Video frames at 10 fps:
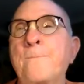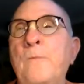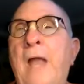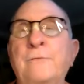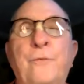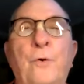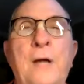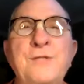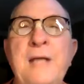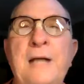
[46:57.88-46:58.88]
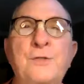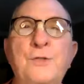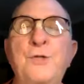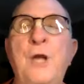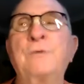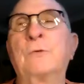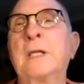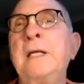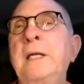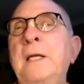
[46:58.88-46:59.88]
And for us, that's
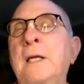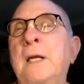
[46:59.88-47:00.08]
generally